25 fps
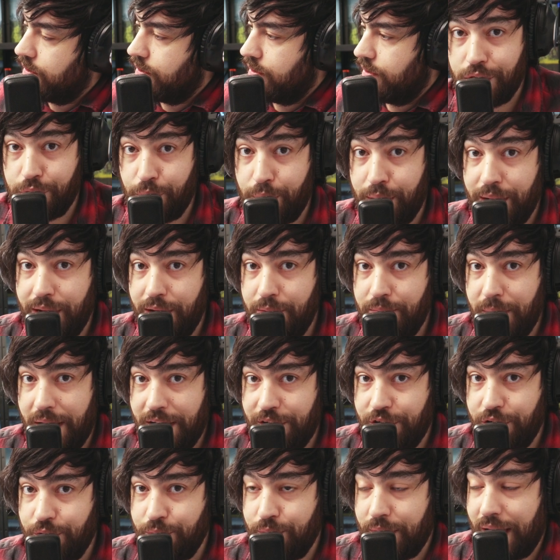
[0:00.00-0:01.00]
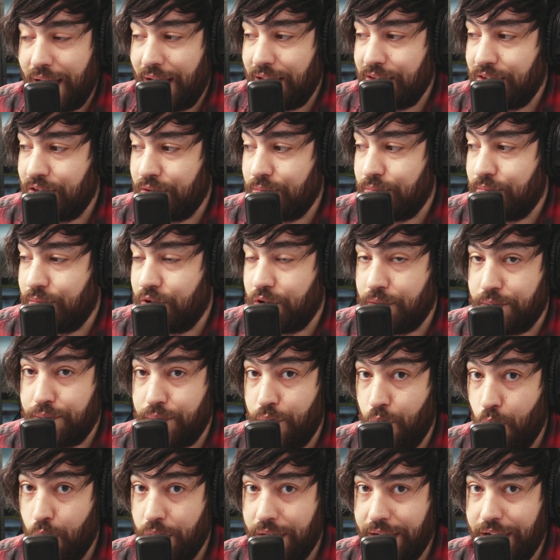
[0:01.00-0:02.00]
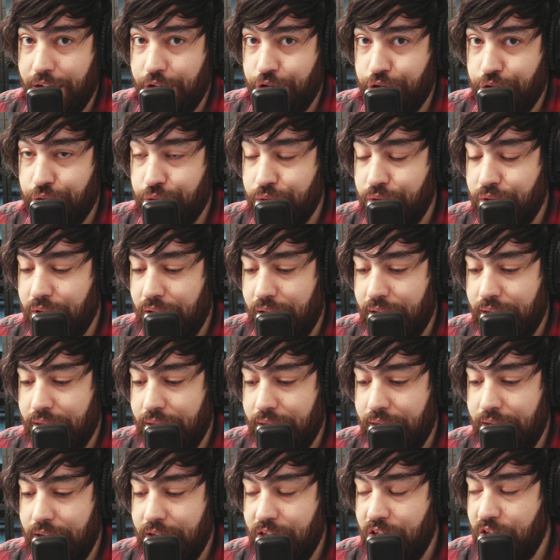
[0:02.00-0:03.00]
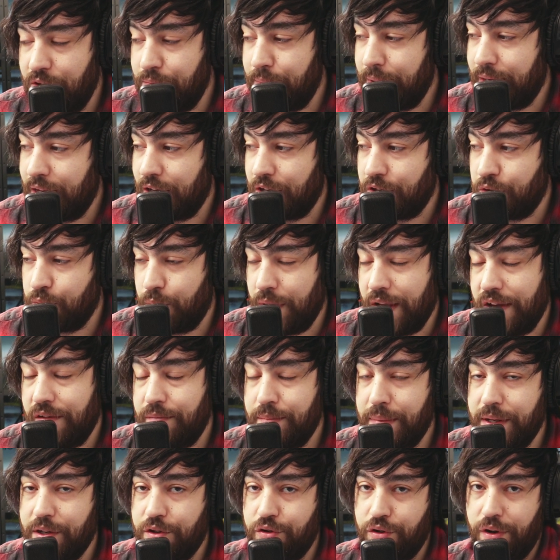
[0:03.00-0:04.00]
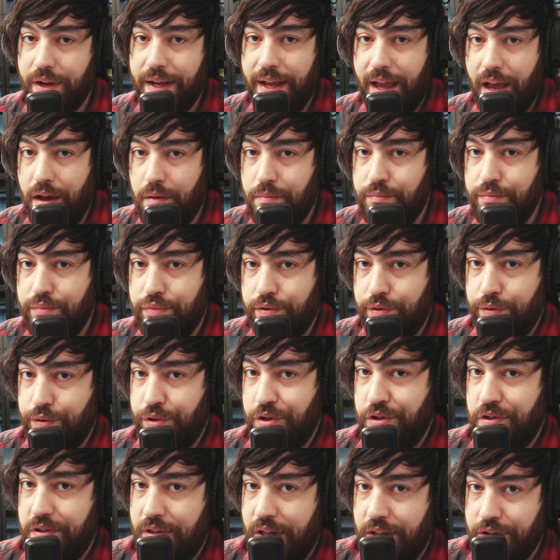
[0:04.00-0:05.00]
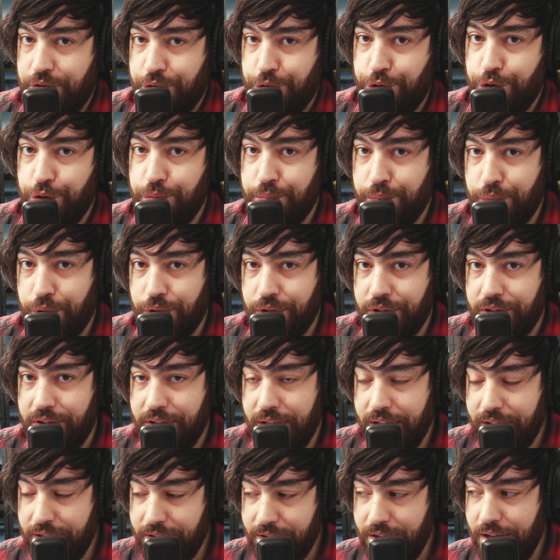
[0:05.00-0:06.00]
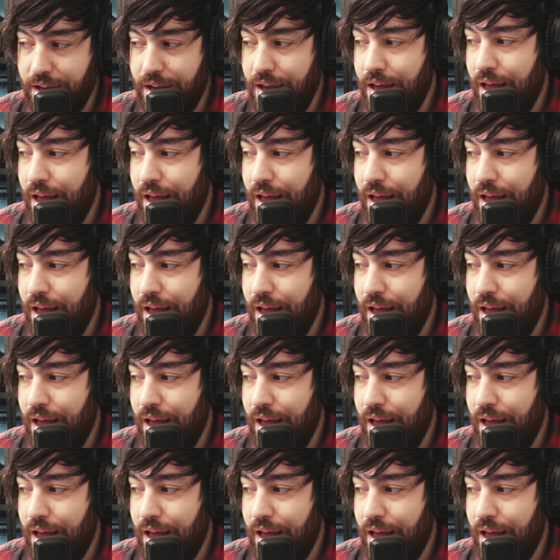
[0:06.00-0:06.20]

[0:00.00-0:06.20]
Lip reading: So we did mention we had some support issues, and this is because we have been trying out Prusa Slicer 2.6.